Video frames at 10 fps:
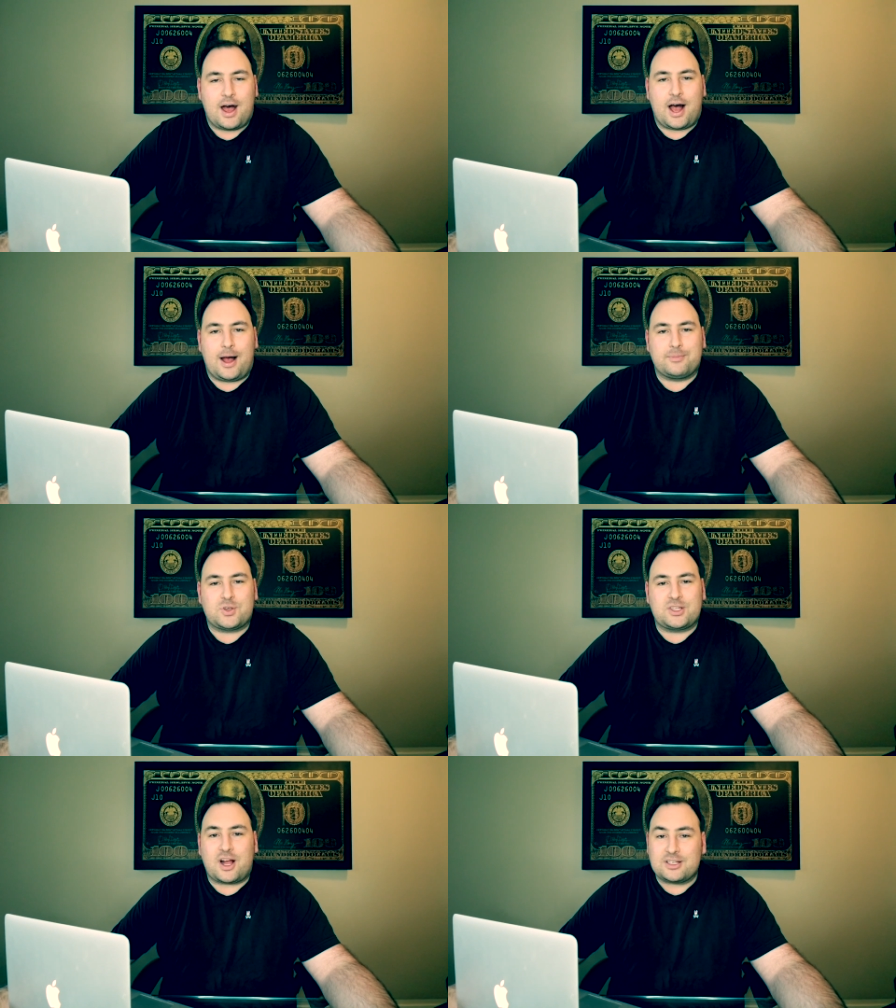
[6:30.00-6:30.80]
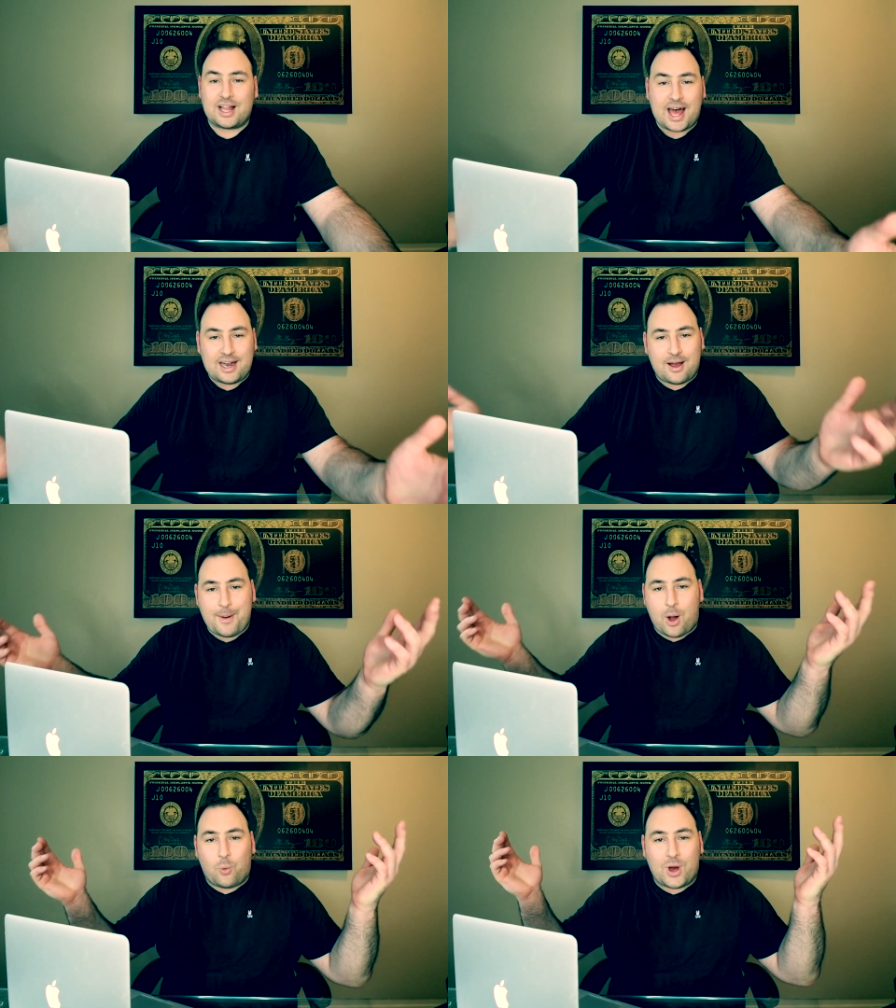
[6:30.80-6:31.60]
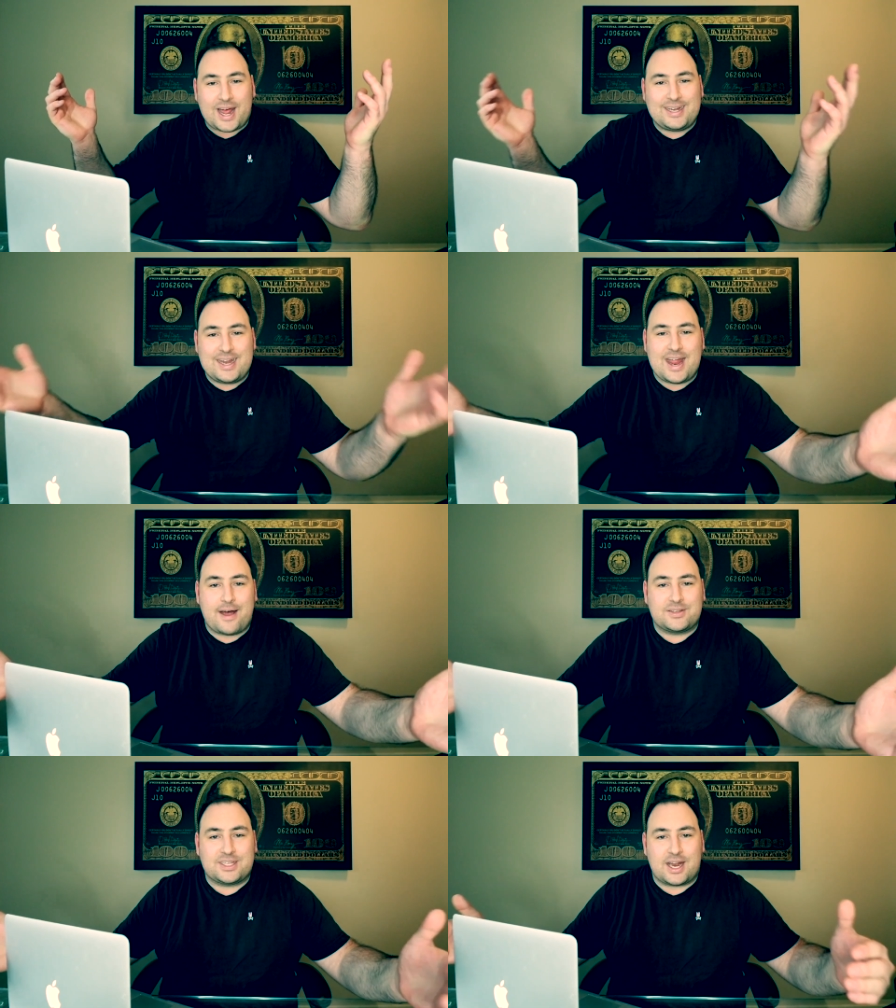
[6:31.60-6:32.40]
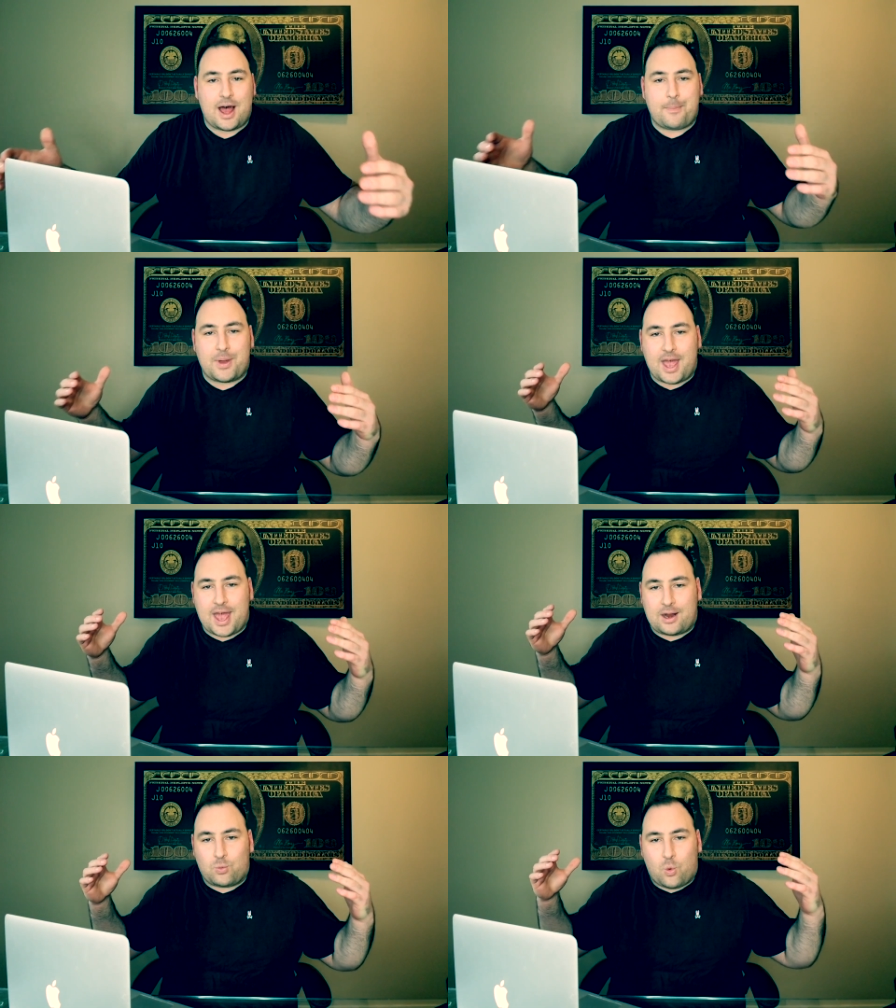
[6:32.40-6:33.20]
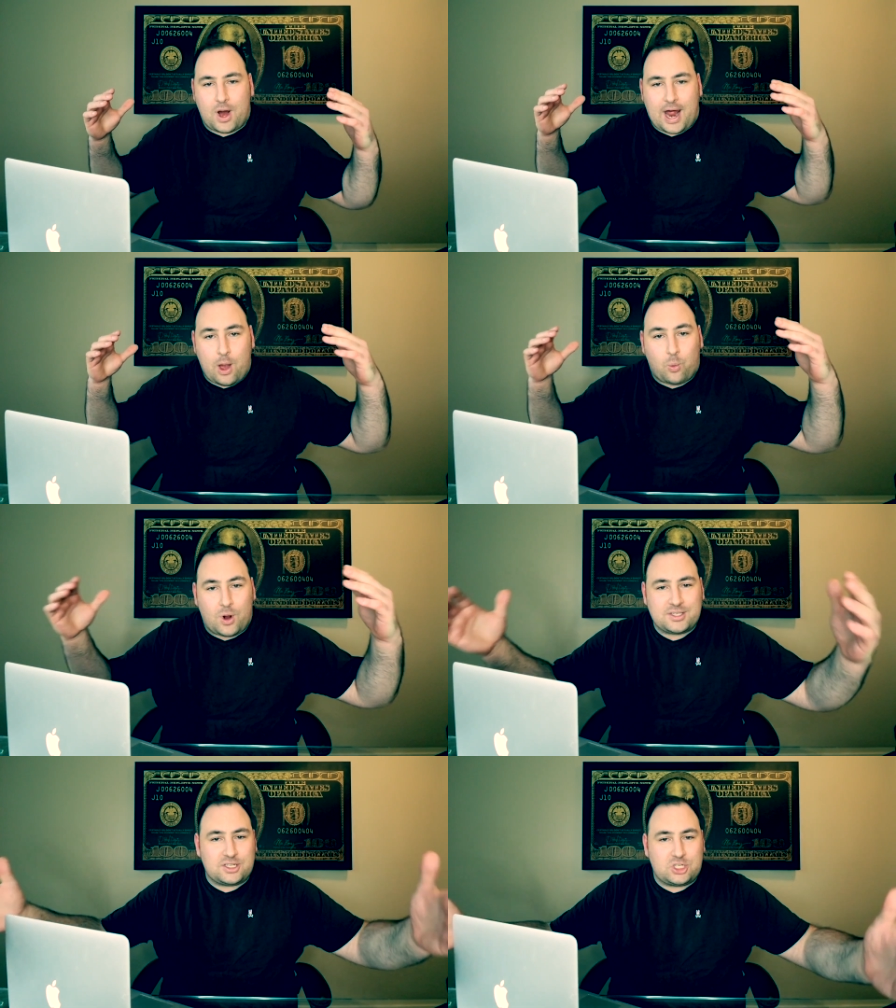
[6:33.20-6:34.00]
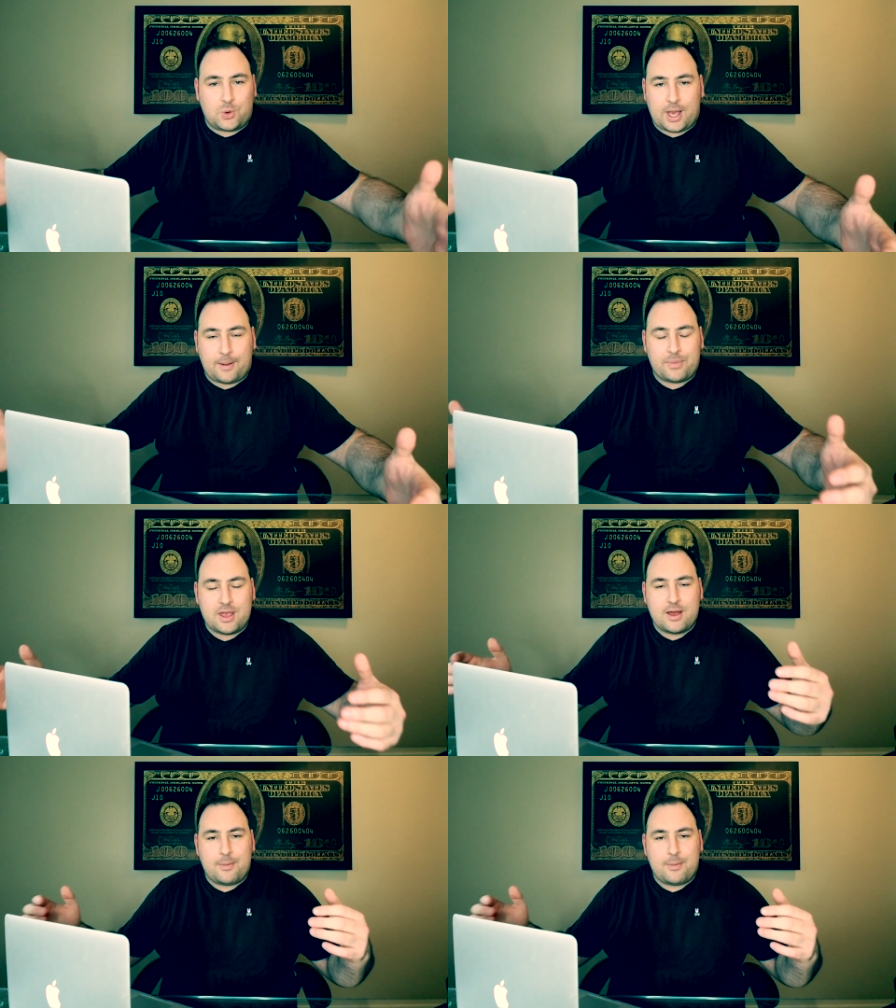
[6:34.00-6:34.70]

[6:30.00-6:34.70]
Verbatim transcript: Um, so I talked a lot about what I didn't have set up and what I wasn't doing,